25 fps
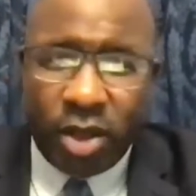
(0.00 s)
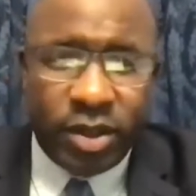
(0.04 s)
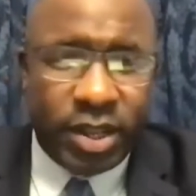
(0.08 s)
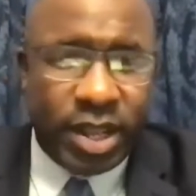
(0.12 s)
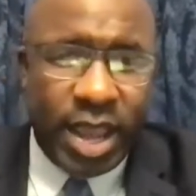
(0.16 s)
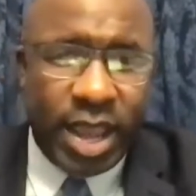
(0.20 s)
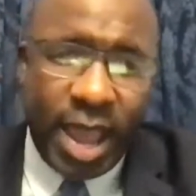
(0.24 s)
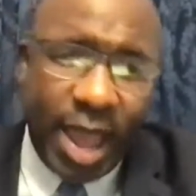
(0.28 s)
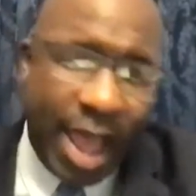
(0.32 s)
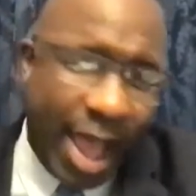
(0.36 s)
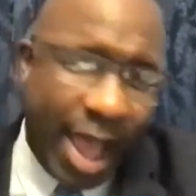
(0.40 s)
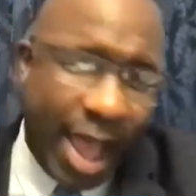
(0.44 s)

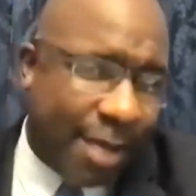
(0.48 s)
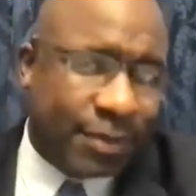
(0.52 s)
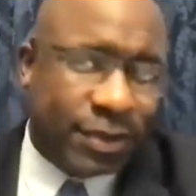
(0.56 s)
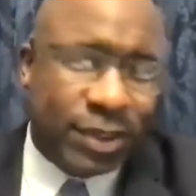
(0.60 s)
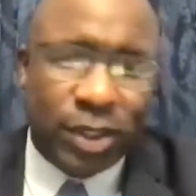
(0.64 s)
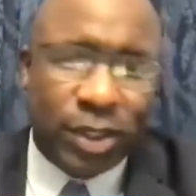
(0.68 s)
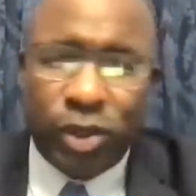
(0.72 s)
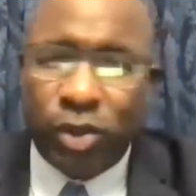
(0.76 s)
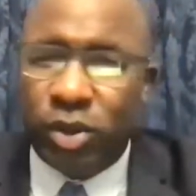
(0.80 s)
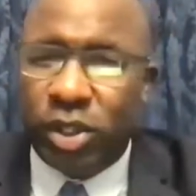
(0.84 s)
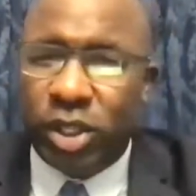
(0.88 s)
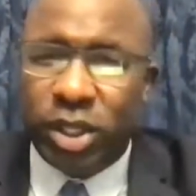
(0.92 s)
yeah,
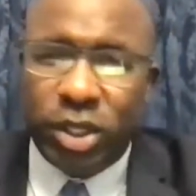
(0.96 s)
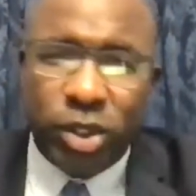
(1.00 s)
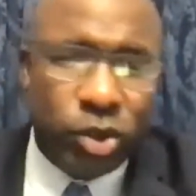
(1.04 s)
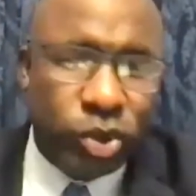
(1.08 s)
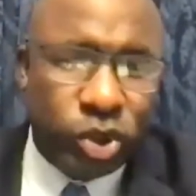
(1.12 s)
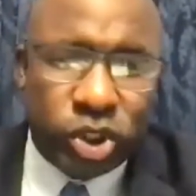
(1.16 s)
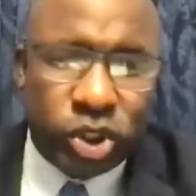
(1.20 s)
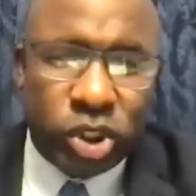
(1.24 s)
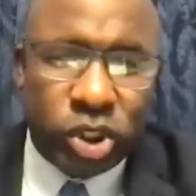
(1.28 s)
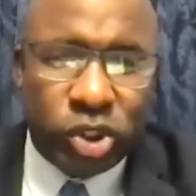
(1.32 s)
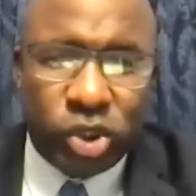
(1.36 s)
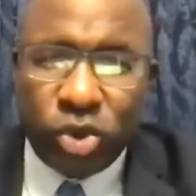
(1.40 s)
absolutely. You
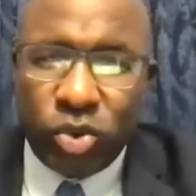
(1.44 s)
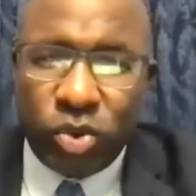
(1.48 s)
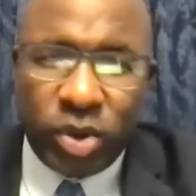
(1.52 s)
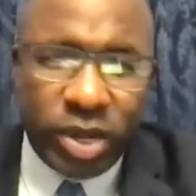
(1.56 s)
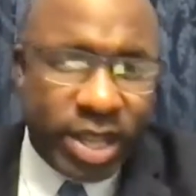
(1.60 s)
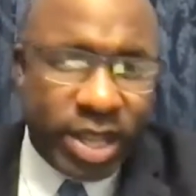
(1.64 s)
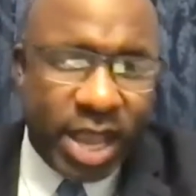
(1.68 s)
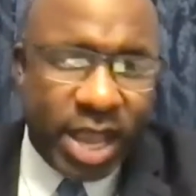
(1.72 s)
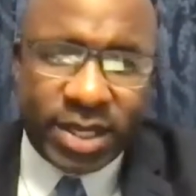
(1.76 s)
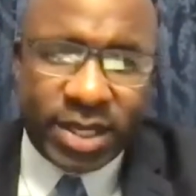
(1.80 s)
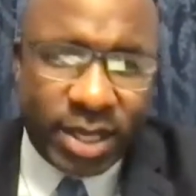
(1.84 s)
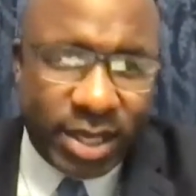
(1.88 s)
should do it.
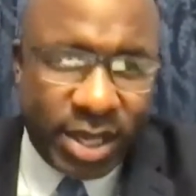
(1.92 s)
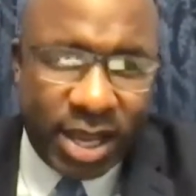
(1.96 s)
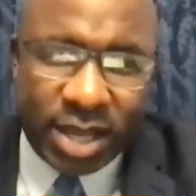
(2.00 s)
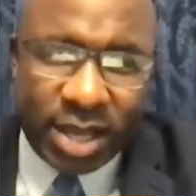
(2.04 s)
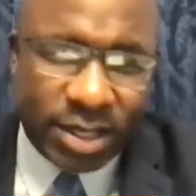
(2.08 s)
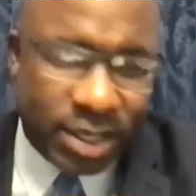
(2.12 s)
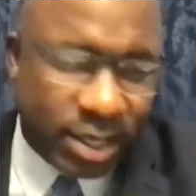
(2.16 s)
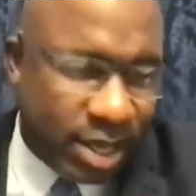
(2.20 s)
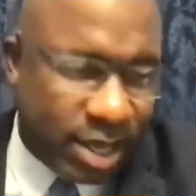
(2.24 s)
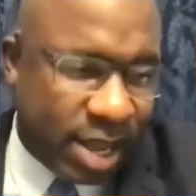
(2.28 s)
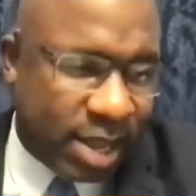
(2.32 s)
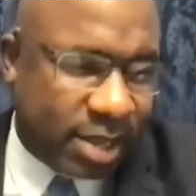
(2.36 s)
Yes, and
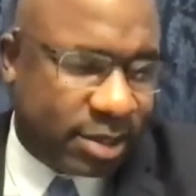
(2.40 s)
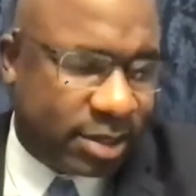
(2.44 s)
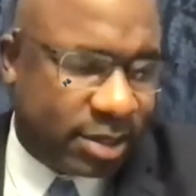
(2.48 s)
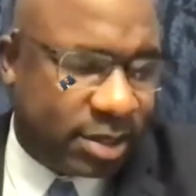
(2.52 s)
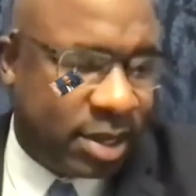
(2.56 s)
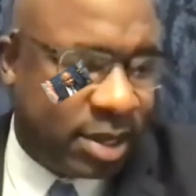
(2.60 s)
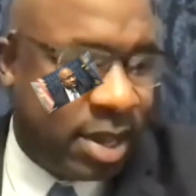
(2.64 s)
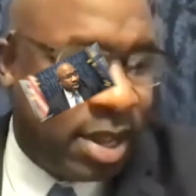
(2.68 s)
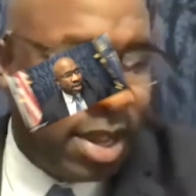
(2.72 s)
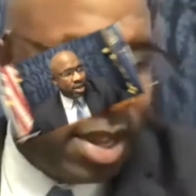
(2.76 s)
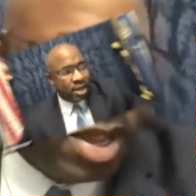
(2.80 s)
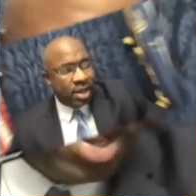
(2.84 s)
yes, and yes.
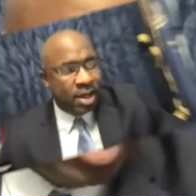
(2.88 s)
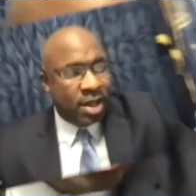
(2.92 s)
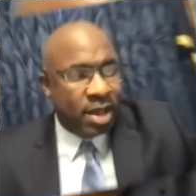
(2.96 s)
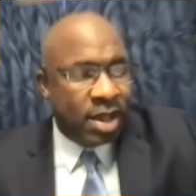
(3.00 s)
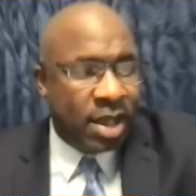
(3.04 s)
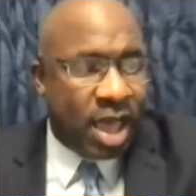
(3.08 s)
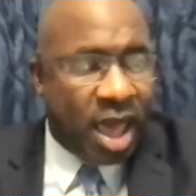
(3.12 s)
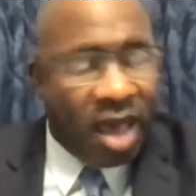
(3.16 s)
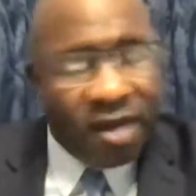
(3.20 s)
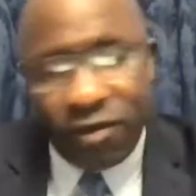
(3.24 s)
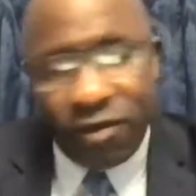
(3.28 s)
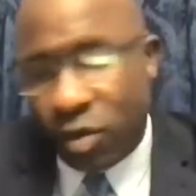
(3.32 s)

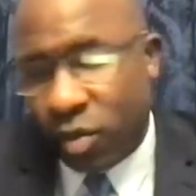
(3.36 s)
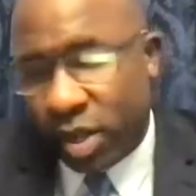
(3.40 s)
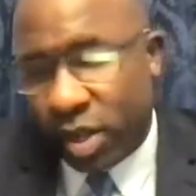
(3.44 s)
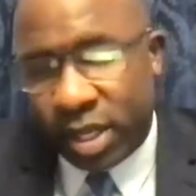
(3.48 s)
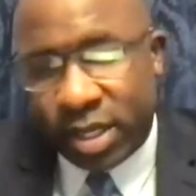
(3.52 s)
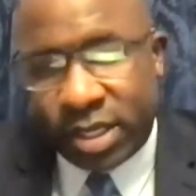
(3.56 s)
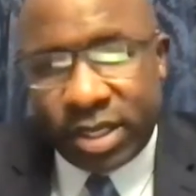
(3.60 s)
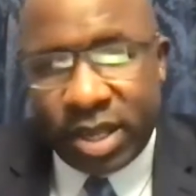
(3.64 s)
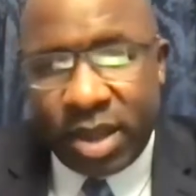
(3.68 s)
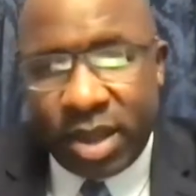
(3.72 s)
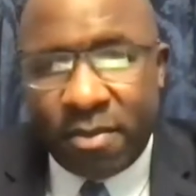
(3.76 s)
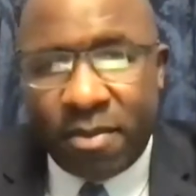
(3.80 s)
Everyone
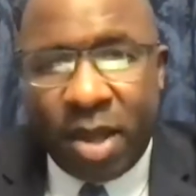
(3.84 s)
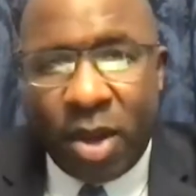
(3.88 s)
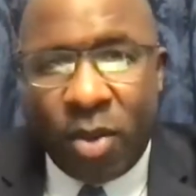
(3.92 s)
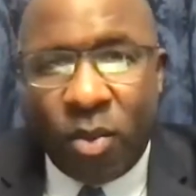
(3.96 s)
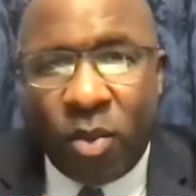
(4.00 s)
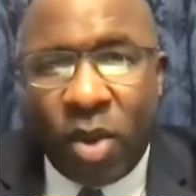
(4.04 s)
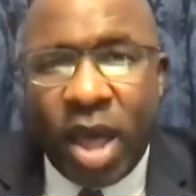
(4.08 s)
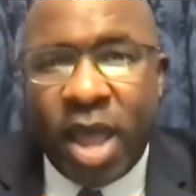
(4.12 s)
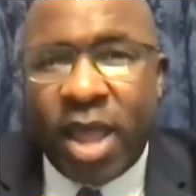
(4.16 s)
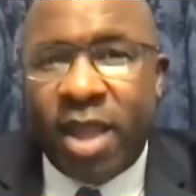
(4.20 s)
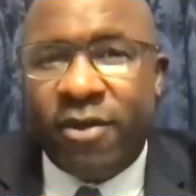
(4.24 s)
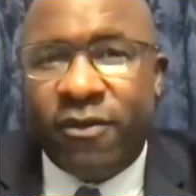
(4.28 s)
except my
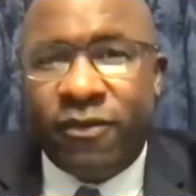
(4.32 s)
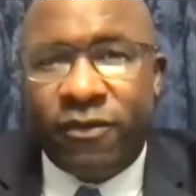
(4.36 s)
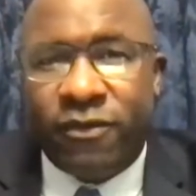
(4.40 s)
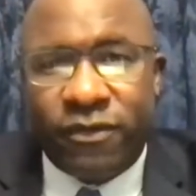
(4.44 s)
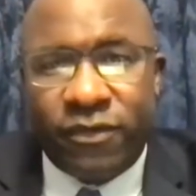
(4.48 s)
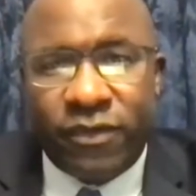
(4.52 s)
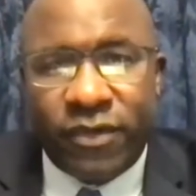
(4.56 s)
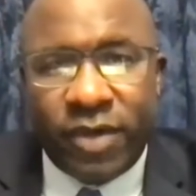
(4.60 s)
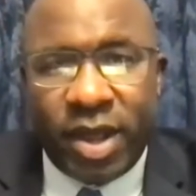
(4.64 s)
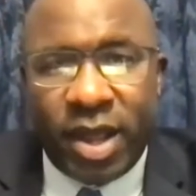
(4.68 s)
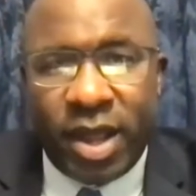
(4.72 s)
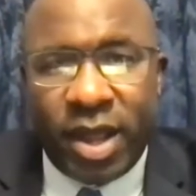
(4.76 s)

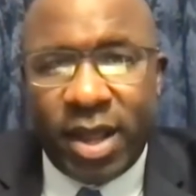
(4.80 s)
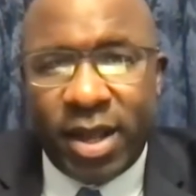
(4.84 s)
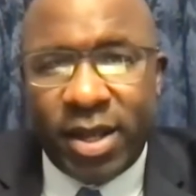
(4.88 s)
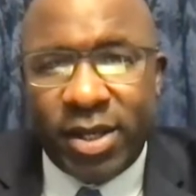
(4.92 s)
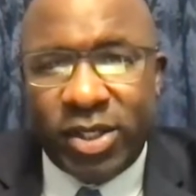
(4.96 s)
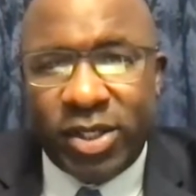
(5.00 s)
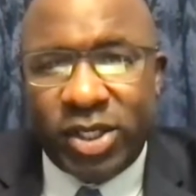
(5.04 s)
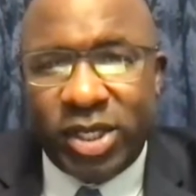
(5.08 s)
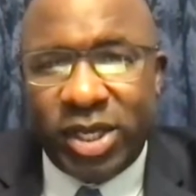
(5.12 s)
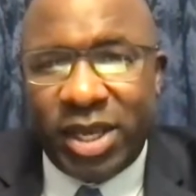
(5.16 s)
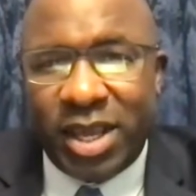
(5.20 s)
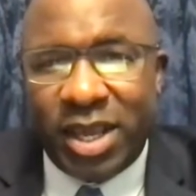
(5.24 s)
wife.
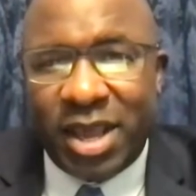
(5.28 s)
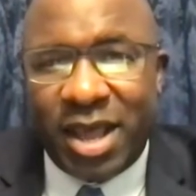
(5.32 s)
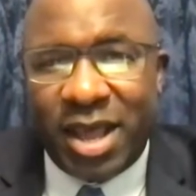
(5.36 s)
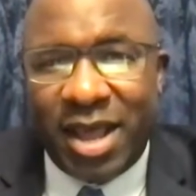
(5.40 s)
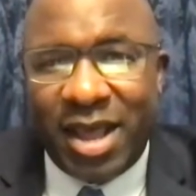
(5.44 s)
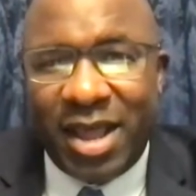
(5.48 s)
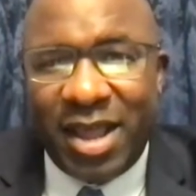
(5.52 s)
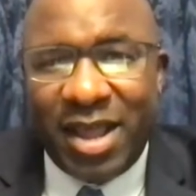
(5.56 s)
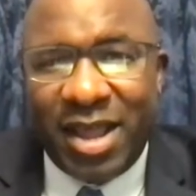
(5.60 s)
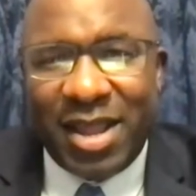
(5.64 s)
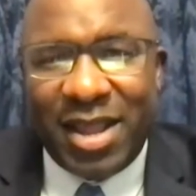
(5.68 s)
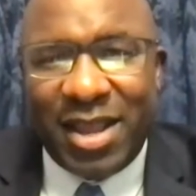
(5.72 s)
She
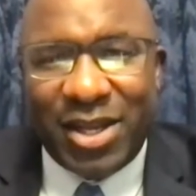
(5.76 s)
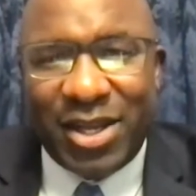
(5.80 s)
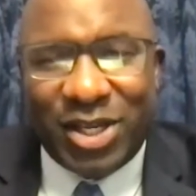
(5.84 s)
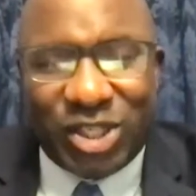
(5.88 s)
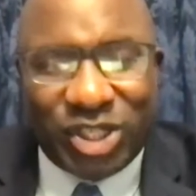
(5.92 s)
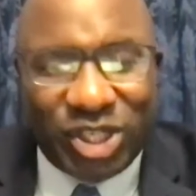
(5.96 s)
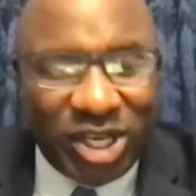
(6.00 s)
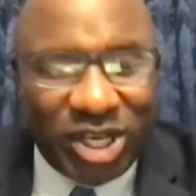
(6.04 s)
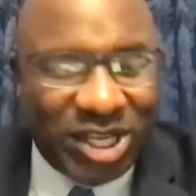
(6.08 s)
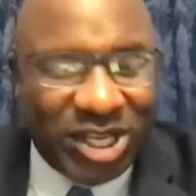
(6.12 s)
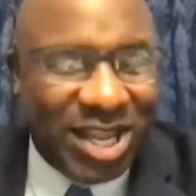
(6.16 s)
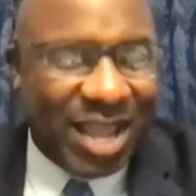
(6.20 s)

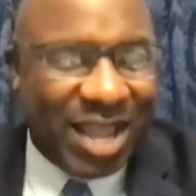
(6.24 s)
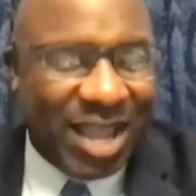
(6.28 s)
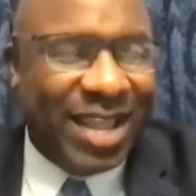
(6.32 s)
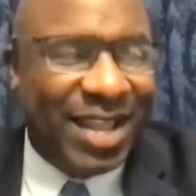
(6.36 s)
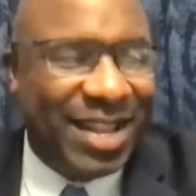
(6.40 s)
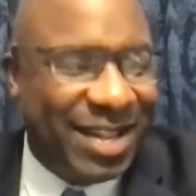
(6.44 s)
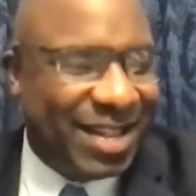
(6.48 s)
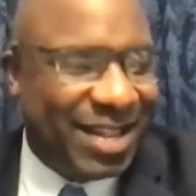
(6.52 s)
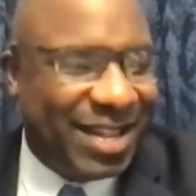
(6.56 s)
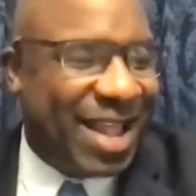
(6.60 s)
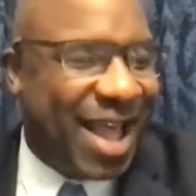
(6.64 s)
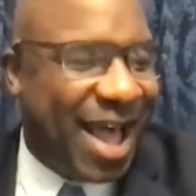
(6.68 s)

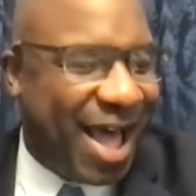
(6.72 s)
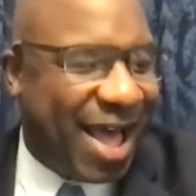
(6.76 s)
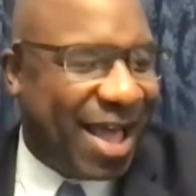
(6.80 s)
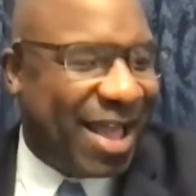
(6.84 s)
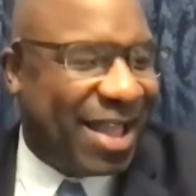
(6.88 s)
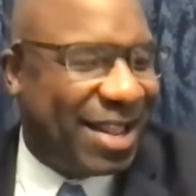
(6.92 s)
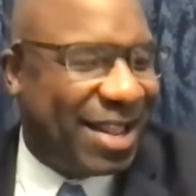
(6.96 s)
did not